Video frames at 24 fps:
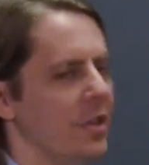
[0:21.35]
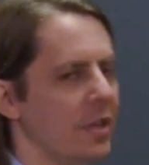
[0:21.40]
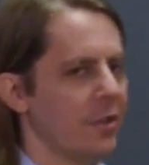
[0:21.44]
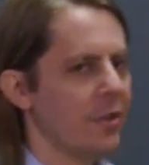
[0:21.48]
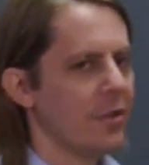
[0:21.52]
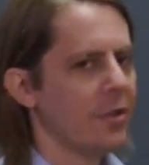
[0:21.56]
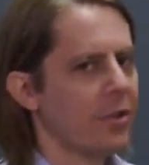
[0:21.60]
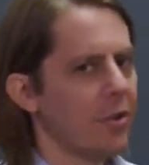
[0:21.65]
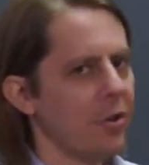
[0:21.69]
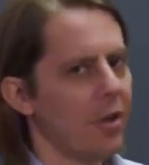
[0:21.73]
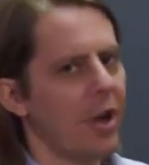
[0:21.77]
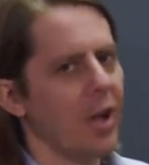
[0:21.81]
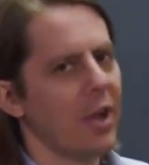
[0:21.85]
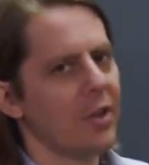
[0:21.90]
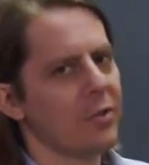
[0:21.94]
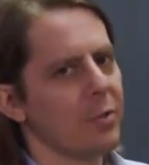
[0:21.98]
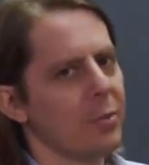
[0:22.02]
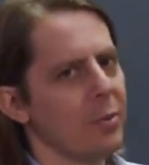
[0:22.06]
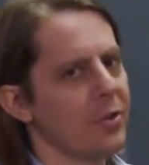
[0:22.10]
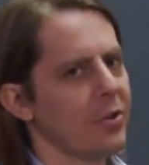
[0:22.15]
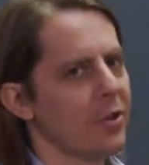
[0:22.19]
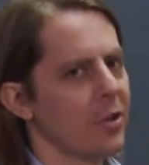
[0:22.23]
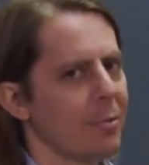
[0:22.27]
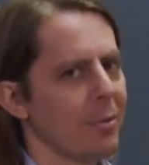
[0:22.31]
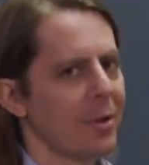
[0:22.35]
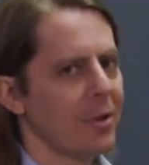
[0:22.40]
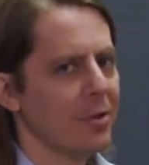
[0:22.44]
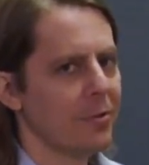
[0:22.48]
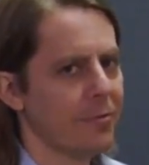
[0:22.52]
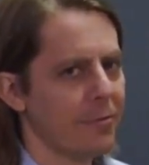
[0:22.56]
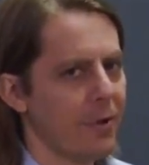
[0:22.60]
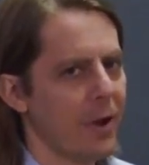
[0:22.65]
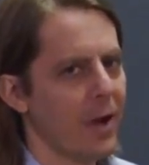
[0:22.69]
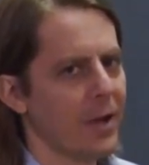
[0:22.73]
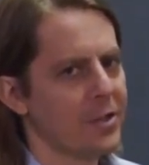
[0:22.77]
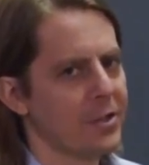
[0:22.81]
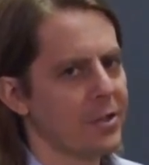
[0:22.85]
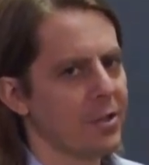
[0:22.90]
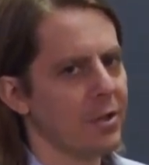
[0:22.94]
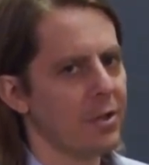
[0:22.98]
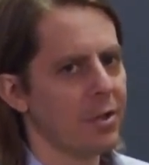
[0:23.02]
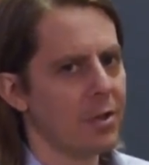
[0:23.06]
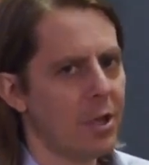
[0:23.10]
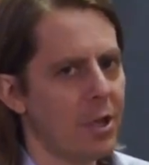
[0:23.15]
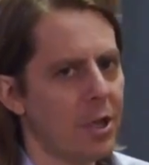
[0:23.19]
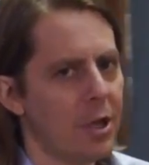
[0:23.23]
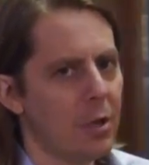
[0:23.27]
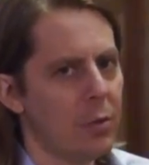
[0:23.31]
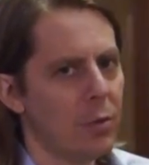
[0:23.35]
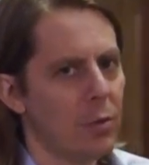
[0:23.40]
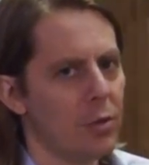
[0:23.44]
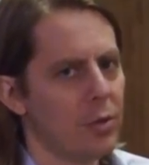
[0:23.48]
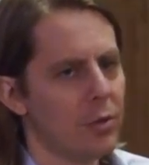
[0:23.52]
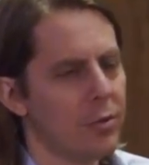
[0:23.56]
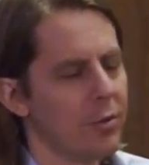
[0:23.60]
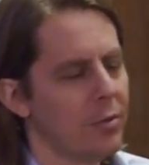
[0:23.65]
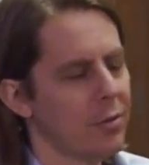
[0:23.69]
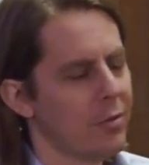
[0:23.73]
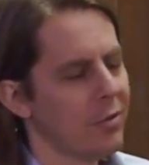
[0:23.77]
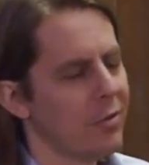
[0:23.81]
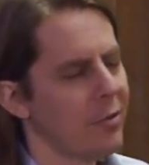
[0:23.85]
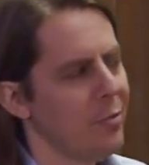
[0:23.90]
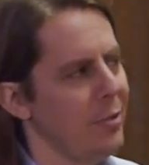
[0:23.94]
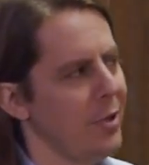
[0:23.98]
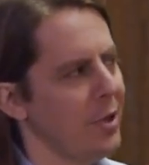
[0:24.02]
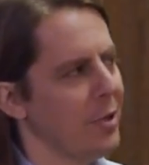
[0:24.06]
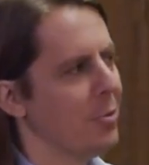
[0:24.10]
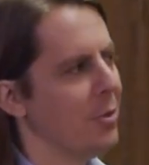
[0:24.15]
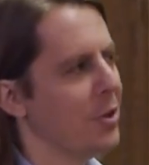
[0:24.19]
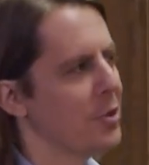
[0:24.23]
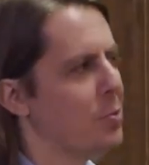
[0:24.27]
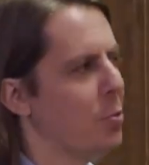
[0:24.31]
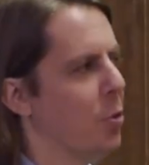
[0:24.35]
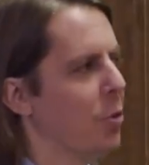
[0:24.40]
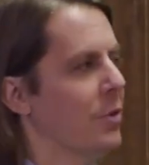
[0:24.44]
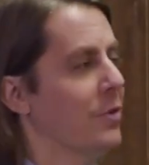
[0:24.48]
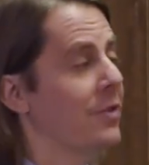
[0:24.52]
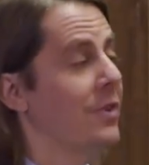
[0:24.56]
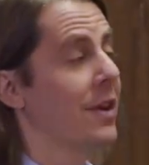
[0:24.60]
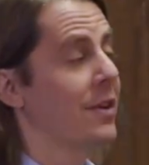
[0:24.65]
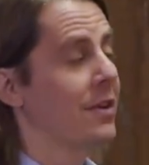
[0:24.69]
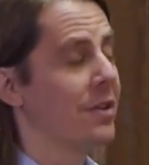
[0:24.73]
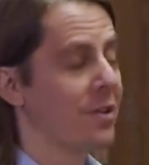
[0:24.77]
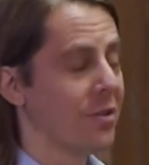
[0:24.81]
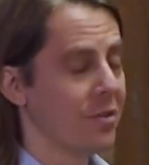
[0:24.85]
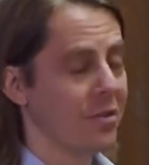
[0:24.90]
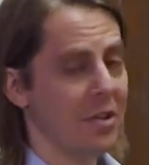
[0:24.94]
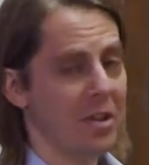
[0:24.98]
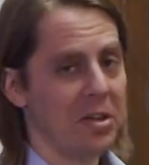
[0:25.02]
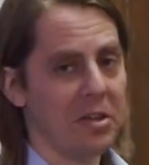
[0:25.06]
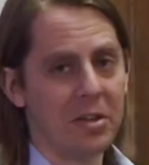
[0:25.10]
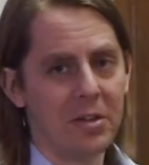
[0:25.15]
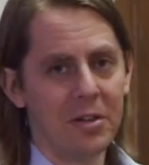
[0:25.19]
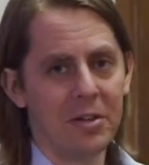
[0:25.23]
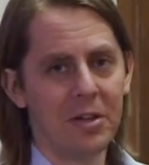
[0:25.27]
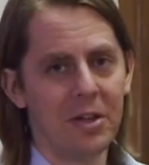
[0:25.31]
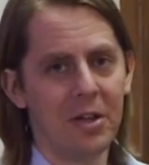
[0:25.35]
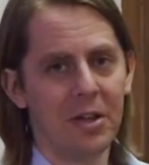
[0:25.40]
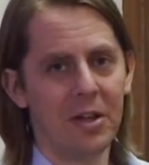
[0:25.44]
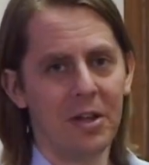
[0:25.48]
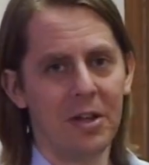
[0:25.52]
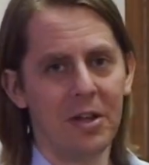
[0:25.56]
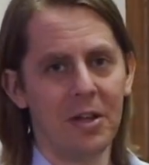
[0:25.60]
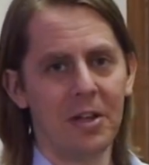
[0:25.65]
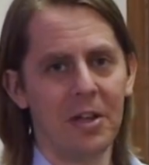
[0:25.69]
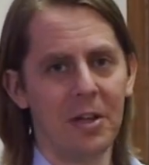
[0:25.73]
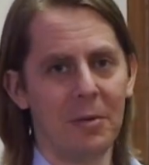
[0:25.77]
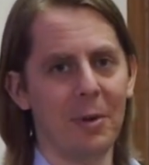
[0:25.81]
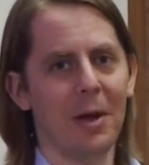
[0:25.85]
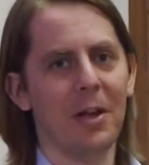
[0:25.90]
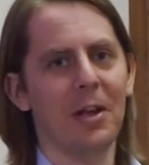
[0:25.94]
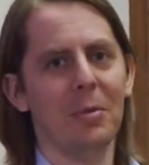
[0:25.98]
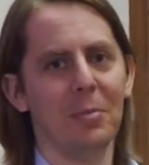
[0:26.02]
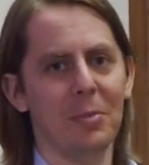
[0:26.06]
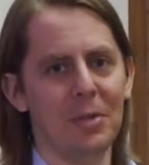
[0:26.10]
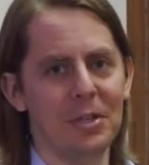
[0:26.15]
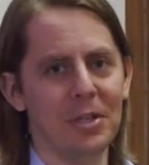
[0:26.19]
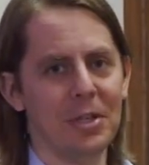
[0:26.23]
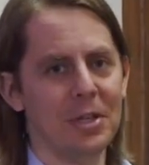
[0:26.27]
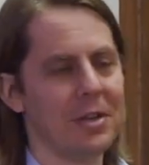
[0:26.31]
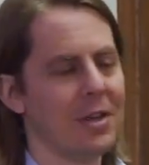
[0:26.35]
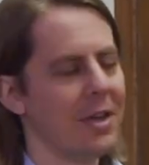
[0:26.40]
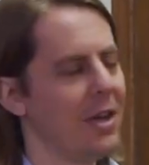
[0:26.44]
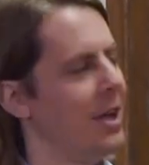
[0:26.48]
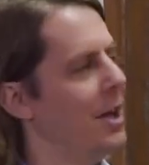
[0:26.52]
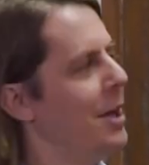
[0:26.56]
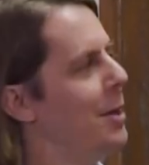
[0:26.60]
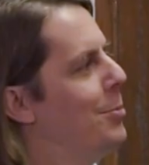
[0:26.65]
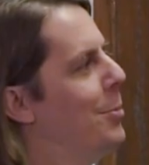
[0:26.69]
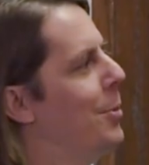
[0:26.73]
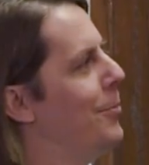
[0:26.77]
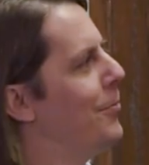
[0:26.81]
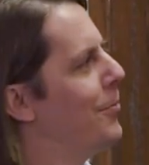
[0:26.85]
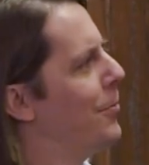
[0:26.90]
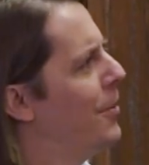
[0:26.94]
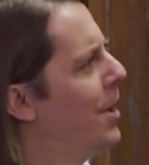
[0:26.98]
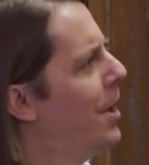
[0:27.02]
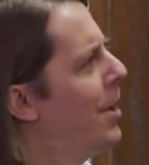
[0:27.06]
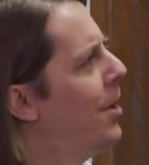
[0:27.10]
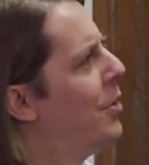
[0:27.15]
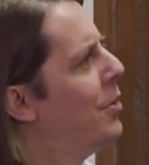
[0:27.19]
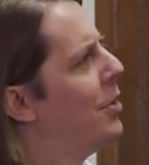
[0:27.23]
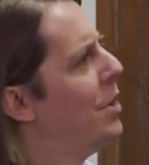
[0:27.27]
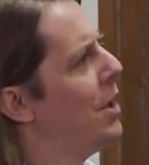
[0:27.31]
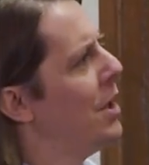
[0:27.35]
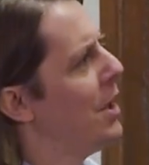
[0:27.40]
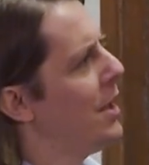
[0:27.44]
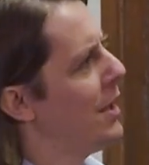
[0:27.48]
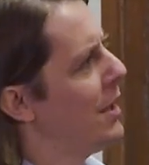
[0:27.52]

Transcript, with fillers: the end of the class, when we talk about diffraction, we'll speak much more technically about imaging. But for now,